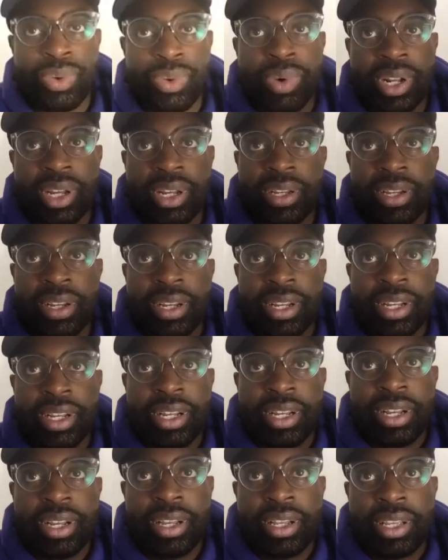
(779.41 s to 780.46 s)
to
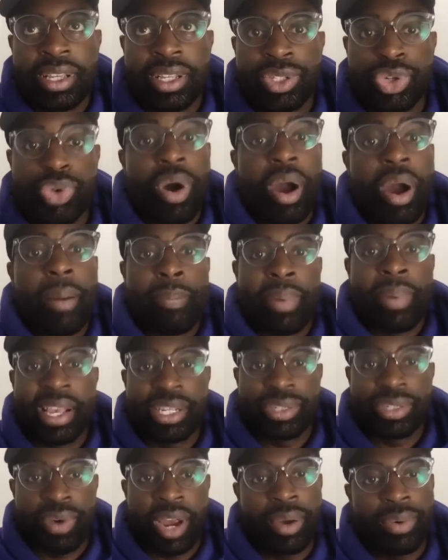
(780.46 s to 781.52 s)
do our best,
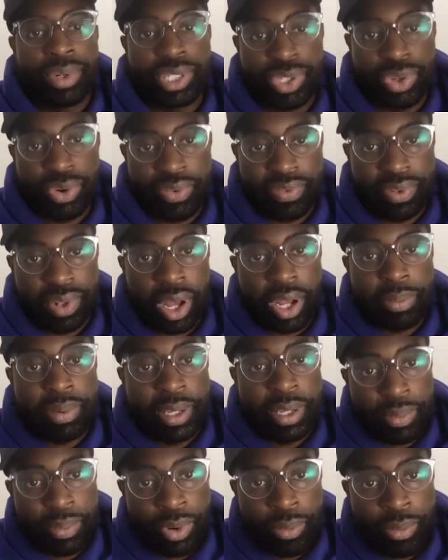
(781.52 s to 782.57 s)
right? We're still flawed
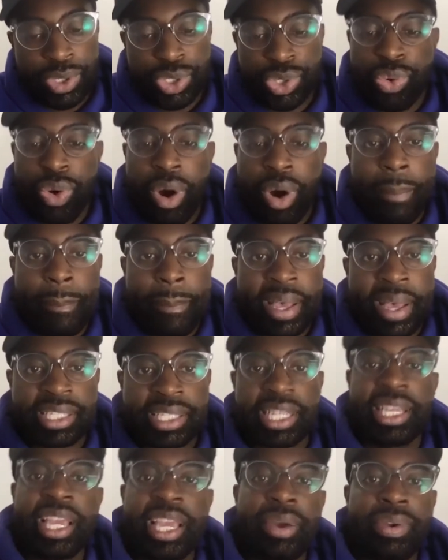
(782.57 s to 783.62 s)
people, but do our best to
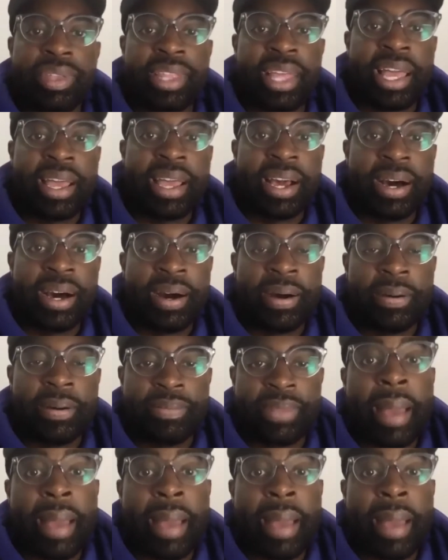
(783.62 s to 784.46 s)
carry that